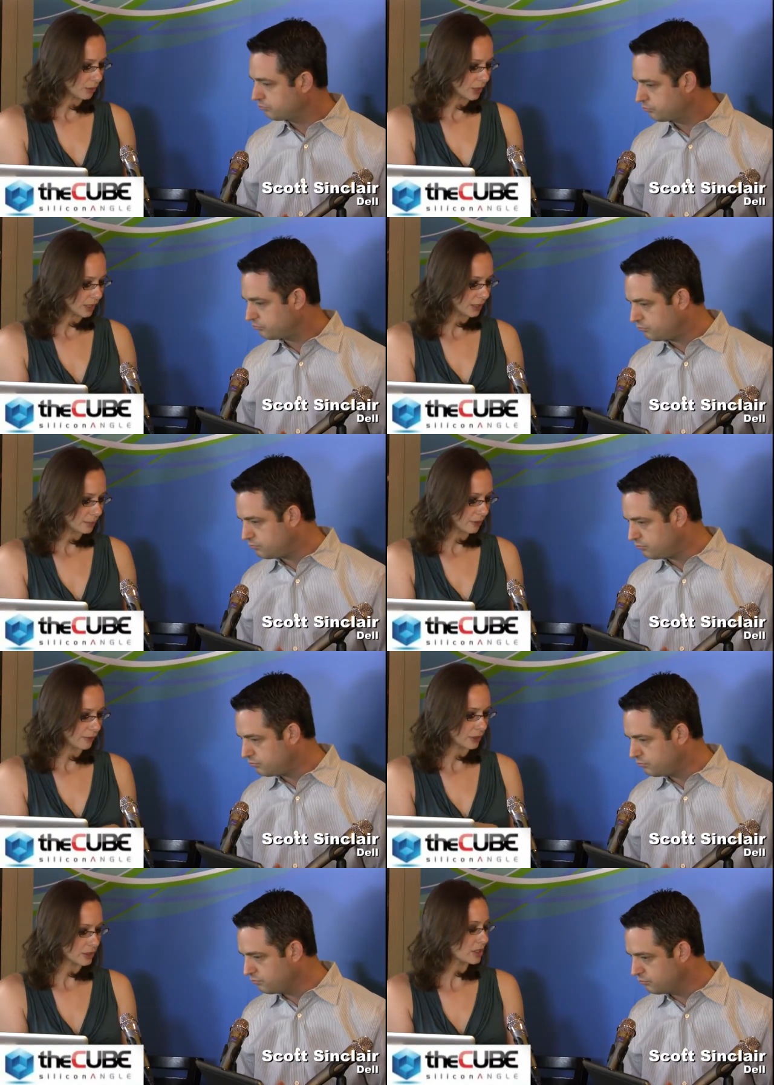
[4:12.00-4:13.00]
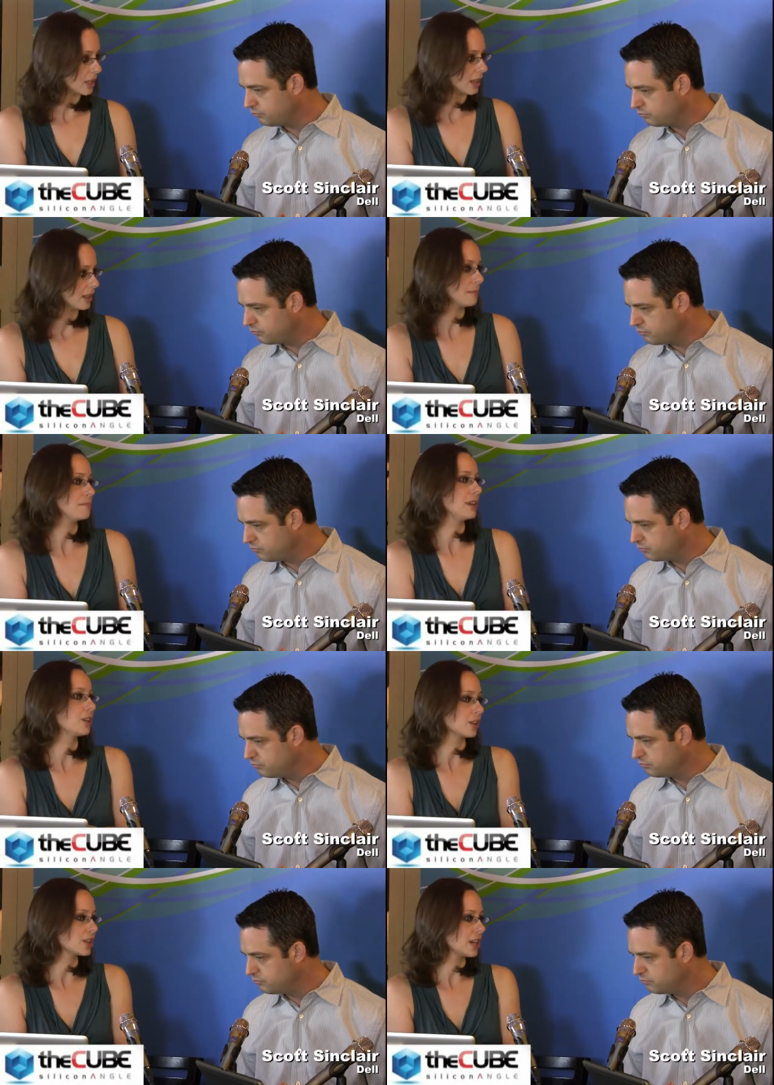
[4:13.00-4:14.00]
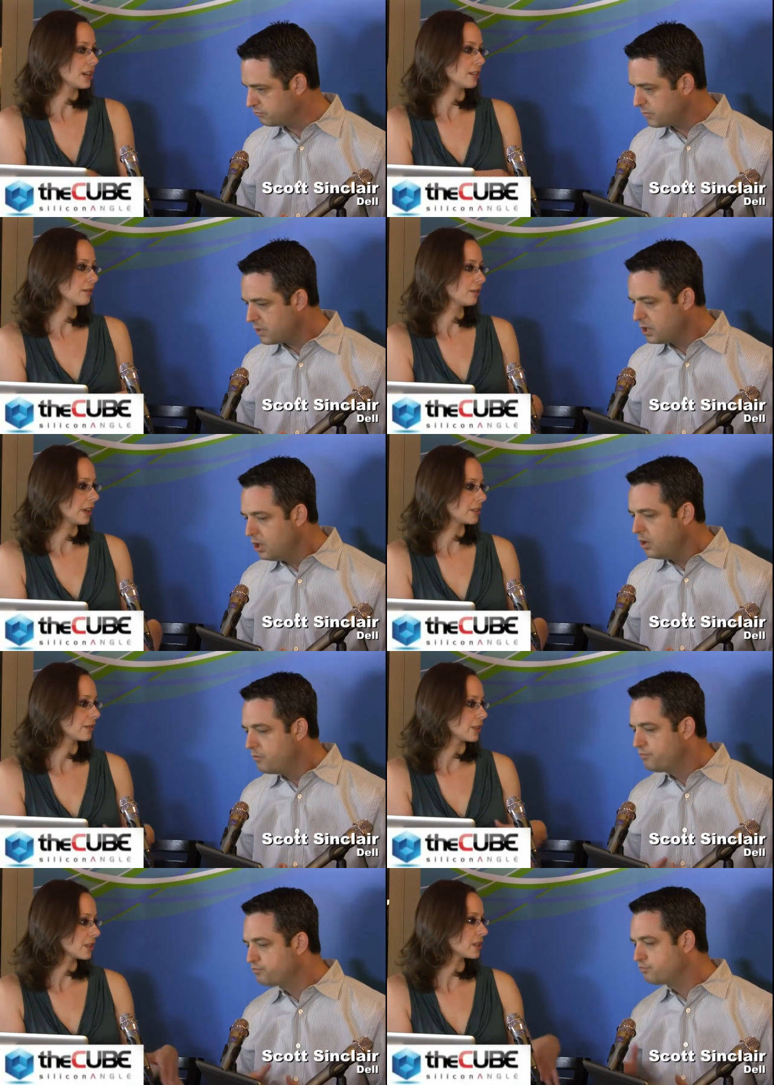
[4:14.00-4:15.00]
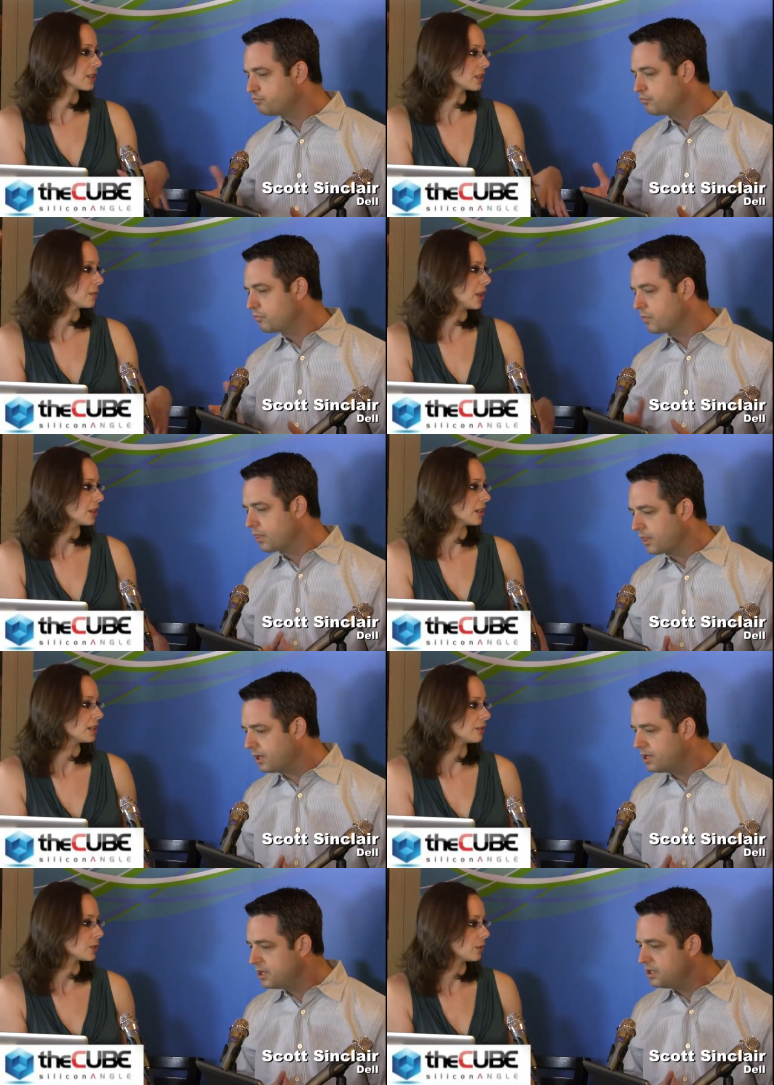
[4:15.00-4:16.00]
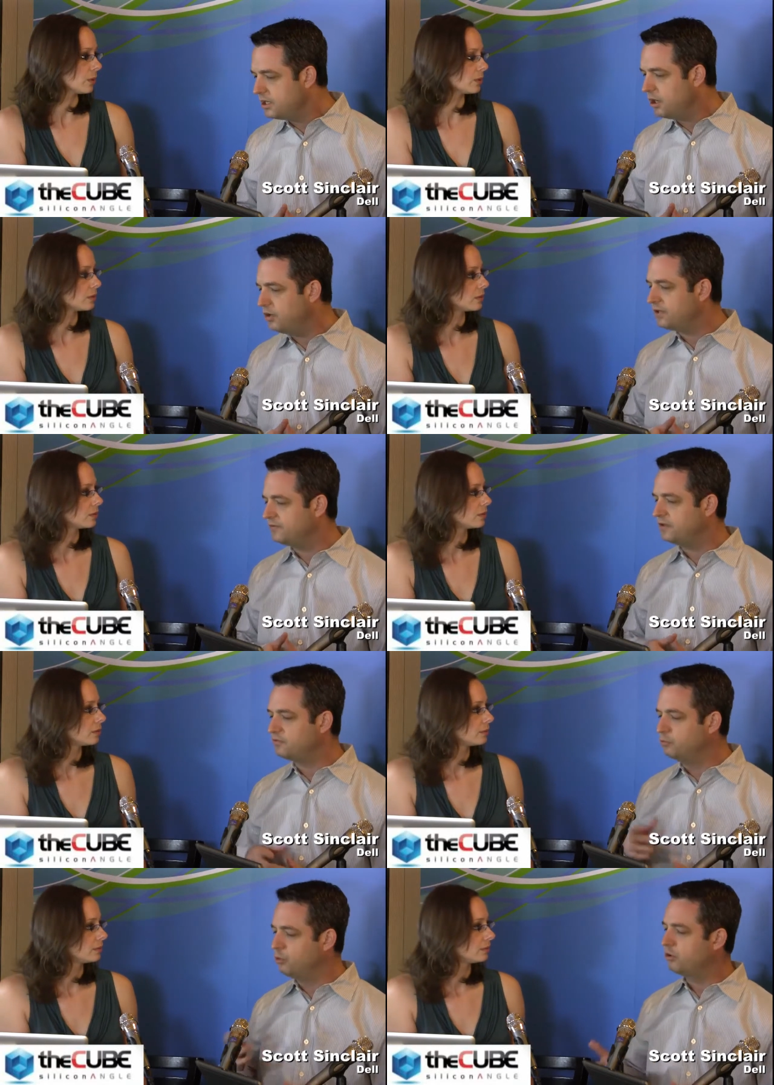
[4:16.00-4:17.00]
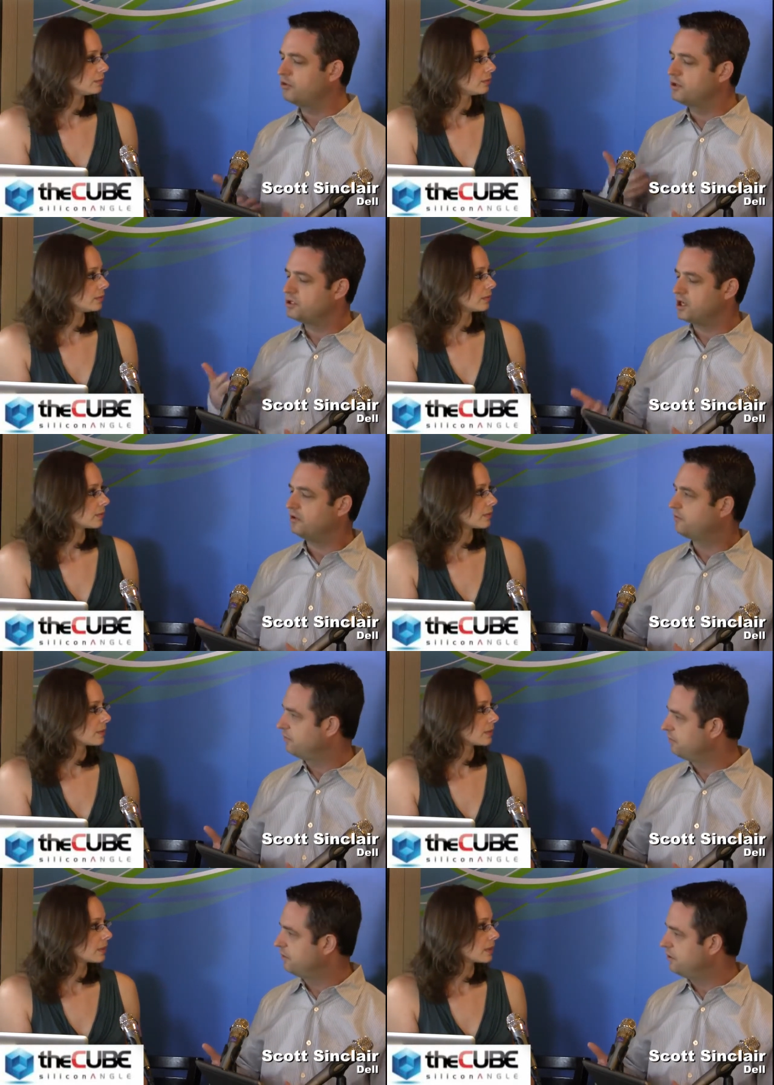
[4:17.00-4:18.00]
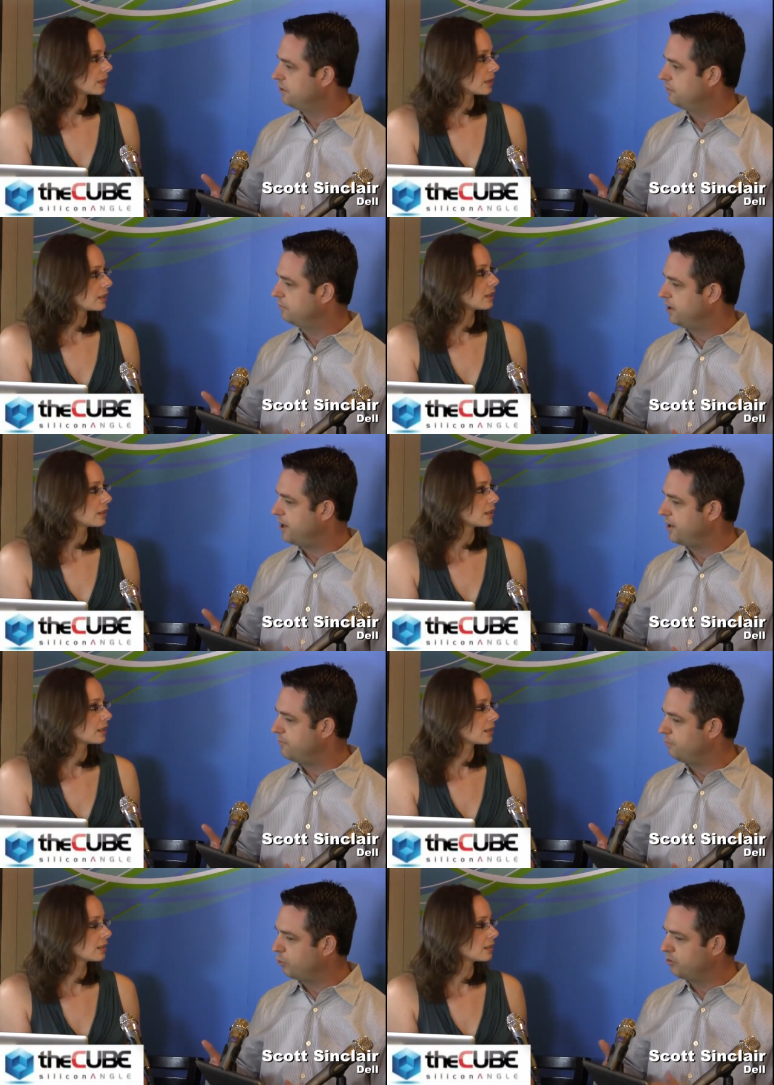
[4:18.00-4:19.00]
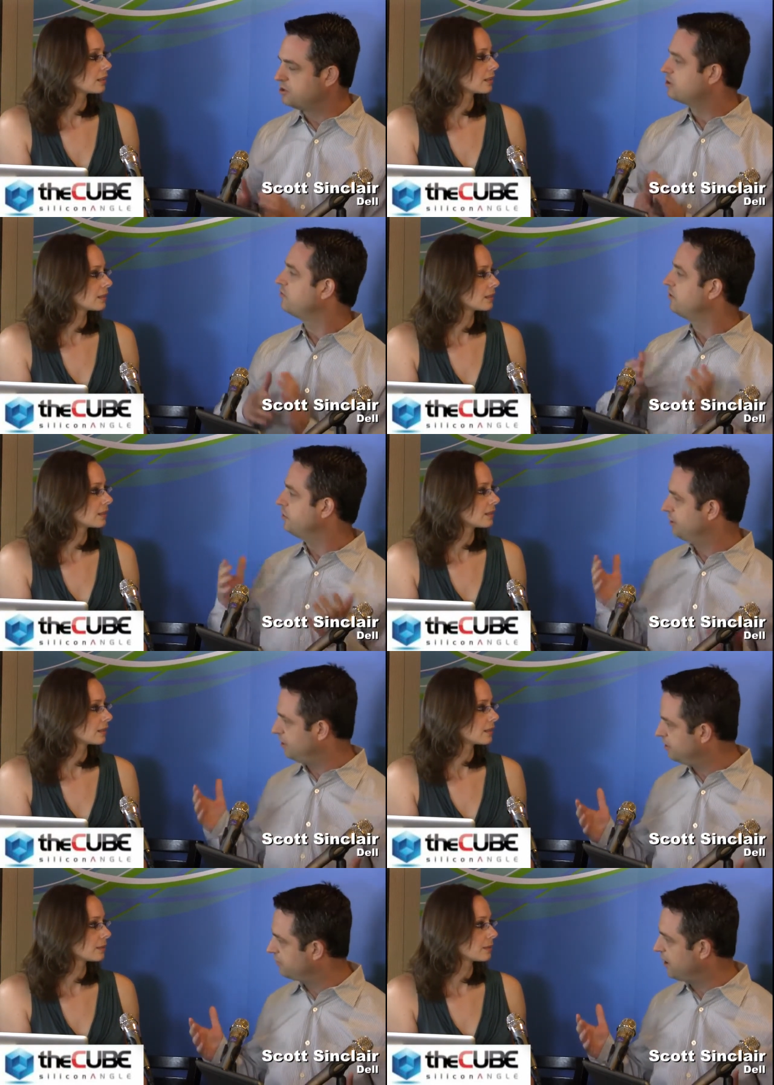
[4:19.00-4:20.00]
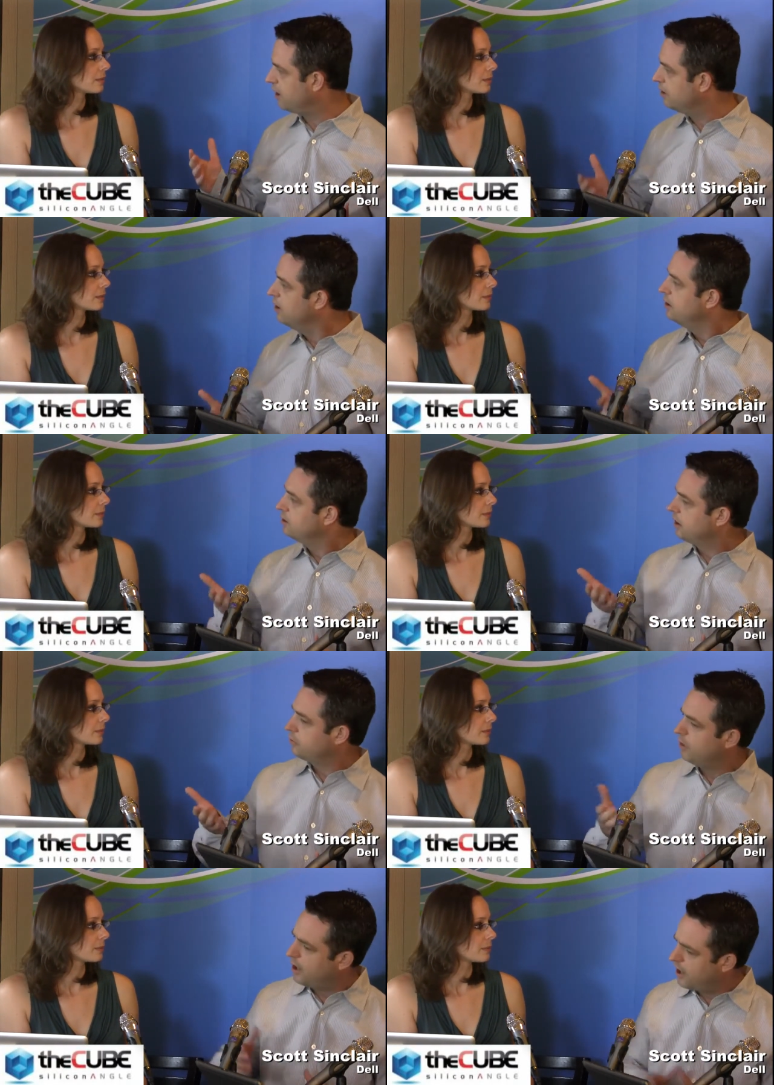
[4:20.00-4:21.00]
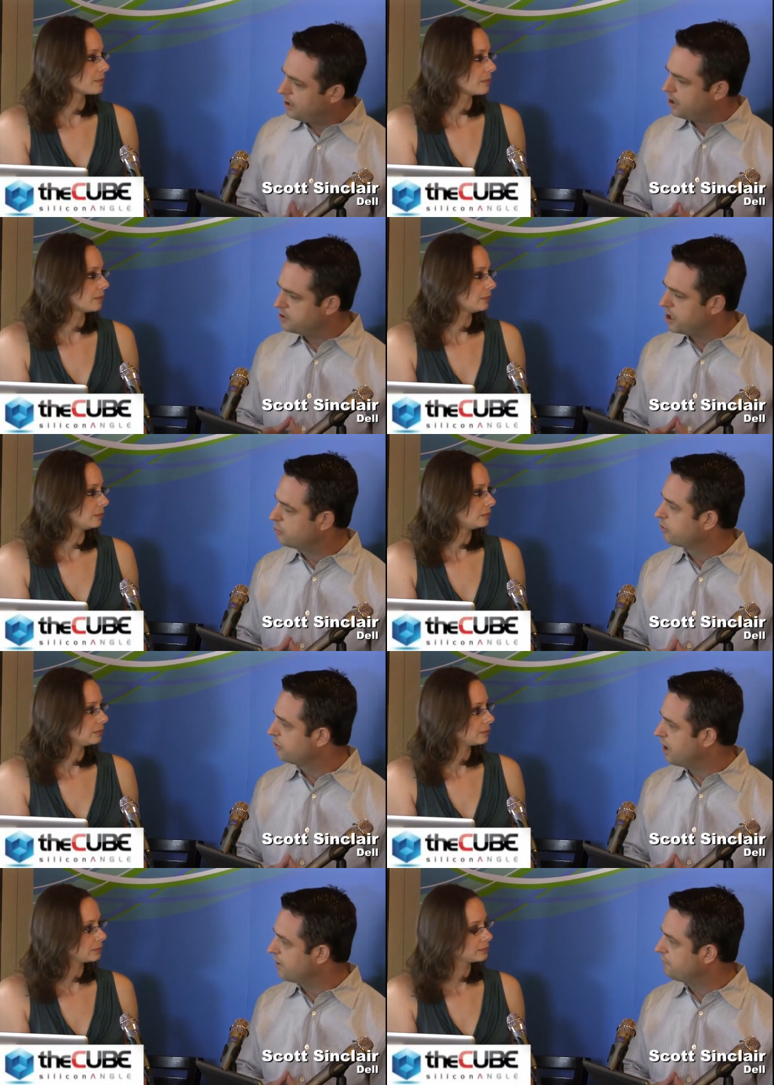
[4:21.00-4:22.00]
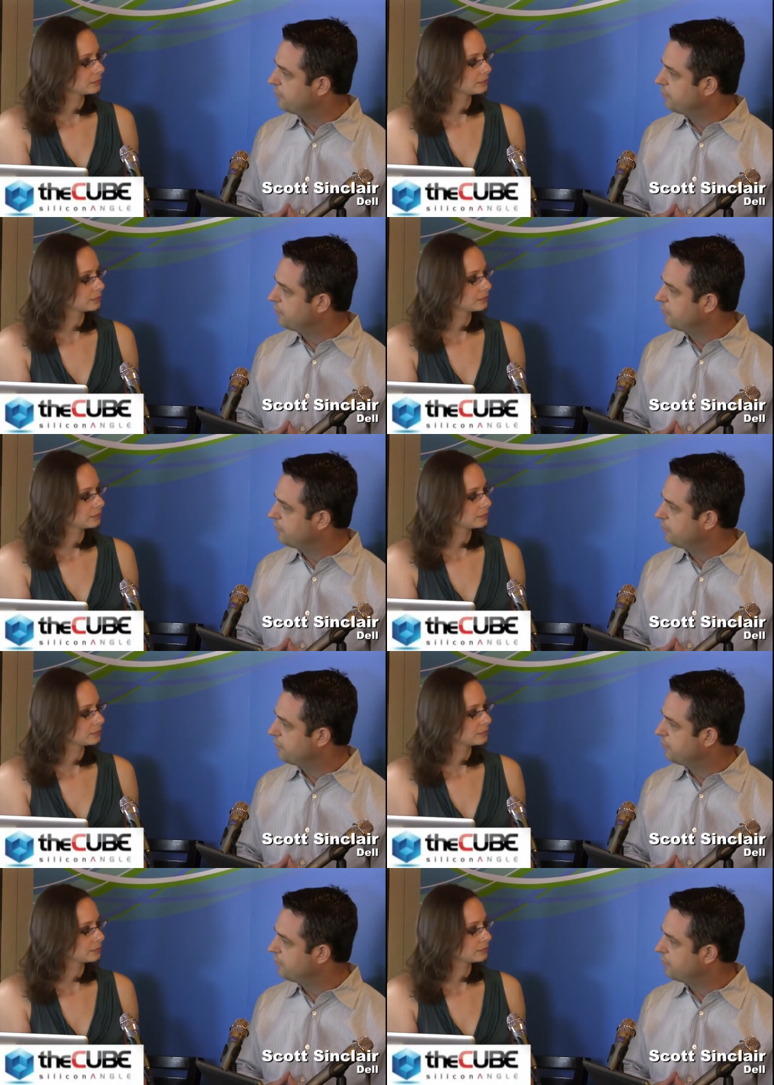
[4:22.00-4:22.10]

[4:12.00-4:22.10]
Speaker 1: really prefers the, the bigger share versus the smaller individual? You know,
Speaker 2: it's it's more than just you know um, more than just the ability to scale. Like I, I, talk with a lot of